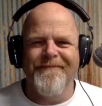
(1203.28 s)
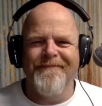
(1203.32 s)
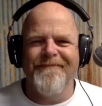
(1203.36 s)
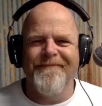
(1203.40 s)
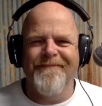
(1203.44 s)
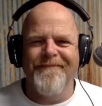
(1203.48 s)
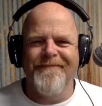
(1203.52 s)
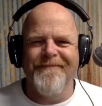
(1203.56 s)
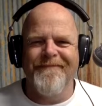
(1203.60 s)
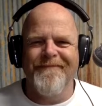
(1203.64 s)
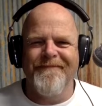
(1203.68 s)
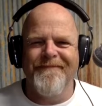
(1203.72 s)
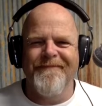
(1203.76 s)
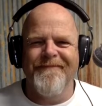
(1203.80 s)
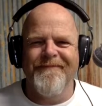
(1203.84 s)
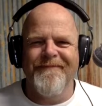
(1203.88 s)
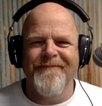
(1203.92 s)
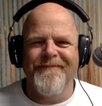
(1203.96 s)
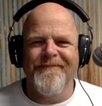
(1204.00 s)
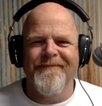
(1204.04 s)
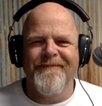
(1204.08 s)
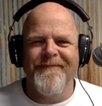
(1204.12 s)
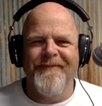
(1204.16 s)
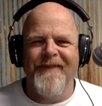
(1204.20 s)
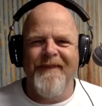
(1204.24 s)

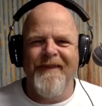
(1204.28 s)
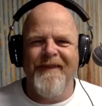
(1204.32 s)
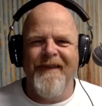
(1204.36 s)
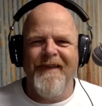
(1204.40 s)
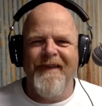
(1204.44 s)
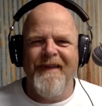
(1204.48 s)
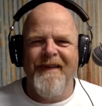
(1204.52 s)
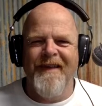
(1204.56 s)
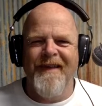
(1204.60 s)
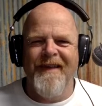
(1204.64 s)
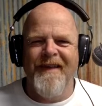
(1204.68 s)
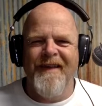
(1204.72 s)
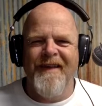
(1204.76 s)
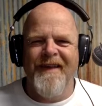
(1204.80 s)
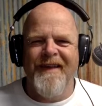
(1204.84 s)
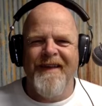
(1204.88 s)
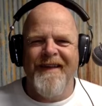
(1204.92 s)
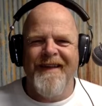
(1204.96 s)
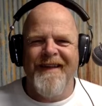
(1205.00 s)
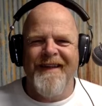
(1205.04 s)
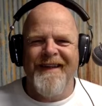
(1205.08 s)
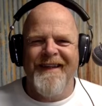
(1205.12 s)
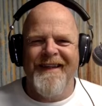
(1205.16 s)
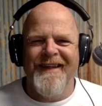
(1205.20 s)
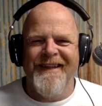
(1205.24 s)

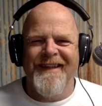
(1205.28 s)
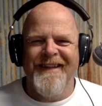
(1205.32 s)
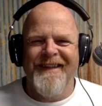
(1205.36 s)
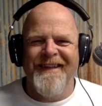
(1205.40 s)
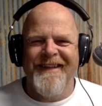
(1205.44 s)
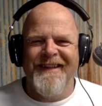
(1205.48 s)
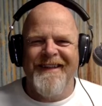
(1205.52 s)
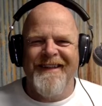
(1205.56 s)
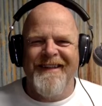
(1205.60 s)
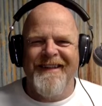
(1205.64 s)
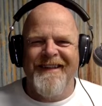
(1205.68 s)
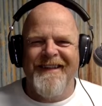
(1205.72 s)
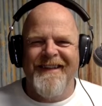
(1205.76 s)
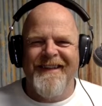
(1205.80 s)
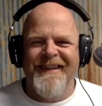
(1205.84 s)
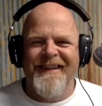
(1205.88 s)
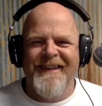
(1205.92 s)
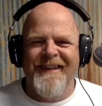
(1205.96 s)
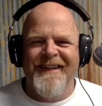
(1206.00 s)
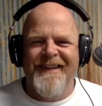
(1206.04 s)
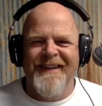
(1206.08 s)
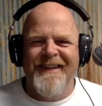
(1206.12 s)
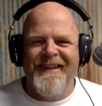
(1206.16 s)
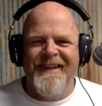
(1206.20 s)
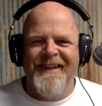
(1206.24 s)

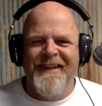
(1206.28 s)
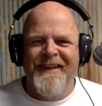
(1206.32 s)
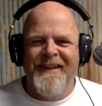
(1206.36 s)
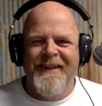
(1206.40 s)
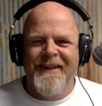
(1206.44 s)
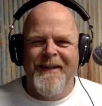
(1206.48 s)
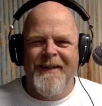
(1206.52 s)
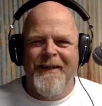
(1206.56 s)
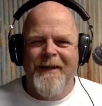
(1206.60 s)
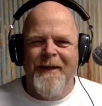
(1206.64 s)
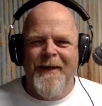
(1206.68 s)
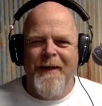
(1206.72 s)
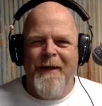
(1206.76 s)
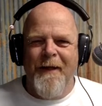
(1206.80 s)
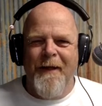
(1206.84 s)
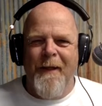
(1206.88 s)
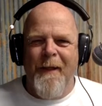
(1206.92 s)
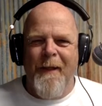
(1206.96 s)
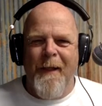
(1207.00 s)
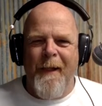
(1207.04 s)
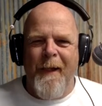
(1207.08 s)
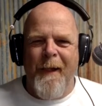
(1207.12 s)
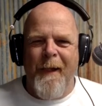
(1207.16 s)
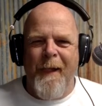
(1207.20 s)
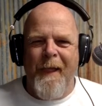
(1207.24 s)

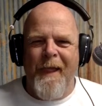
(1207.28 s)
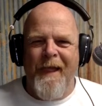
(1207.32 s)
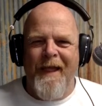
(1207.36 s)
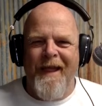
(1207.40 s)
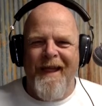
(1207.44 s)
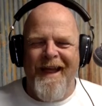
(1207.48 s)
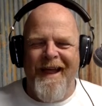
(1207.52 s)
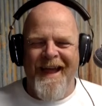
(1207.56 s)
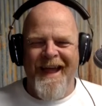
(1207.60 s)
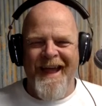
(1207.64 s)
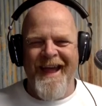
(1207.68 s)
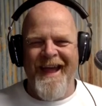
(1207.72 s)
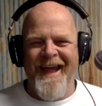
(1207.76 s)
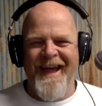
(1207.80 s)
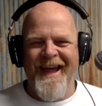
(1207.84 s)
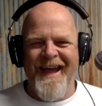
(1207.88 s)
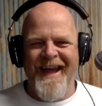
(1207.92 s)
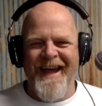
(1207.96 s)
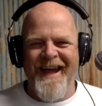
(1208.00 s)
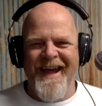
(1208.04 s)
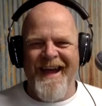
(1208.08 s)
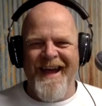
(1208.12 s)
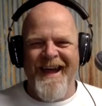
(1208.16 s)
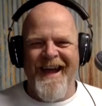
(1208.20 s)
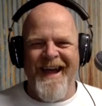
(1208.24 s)

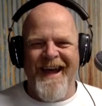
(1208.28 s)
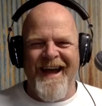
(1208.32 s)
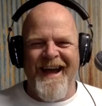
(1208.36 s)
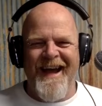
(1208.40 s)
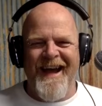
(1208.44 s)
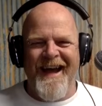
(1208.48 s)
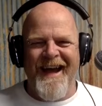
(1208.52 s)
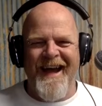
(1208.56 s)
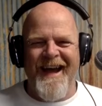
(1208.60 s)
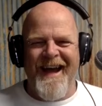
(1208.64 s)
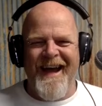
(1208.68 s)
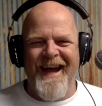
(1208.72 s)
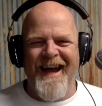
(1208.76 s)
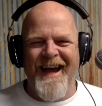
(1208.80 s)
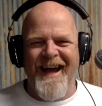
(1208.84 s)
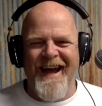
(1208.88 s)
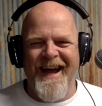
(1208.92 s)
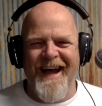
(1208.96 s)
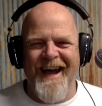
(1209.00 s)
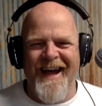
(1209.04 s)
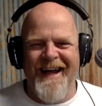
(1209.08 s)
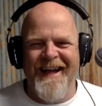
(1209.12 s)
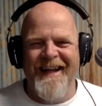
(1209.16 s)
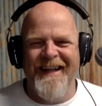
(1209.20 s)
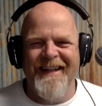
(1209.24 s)

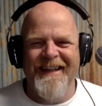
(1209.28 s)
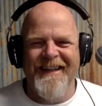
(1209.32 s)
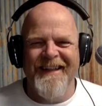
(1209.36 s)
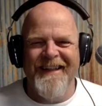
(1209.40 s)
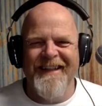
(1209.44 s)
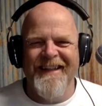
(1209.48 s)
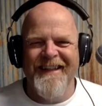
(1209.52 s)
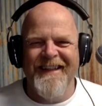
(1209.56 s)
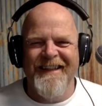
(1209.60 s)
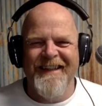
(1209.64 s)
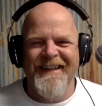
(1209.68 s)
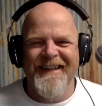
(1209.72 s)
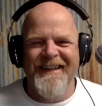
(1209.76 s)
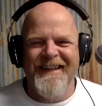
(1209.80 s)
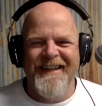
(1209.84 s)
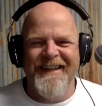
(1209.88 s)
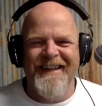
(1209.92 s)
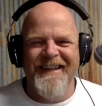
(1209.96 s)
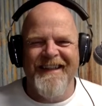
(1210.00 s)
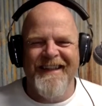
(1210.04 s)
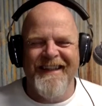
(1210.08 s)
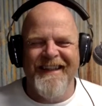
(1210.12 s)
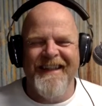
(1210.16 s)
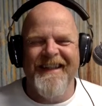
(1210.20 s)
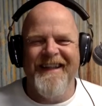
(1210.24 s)

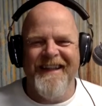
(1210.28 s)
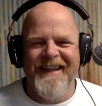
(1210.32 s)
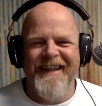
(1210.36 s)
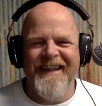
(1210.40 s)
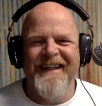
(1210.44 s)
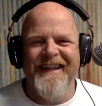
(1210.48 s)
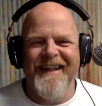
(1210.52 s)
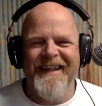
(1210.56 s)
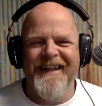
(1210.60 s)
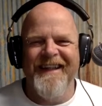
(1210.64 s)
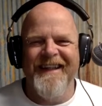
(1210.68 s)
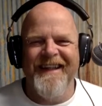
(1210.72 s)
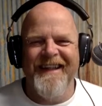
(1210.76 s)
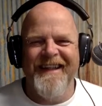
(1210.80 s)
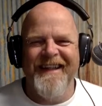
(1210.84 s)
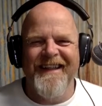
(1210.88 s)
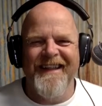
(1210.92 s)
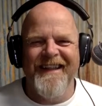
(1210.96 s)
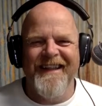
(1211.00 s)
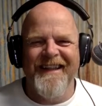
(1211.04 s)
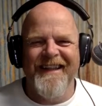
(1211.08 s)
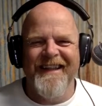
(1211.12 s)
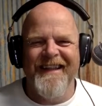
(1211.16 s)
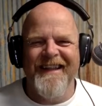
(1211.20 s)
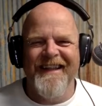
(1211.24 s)
The person shown says nothing.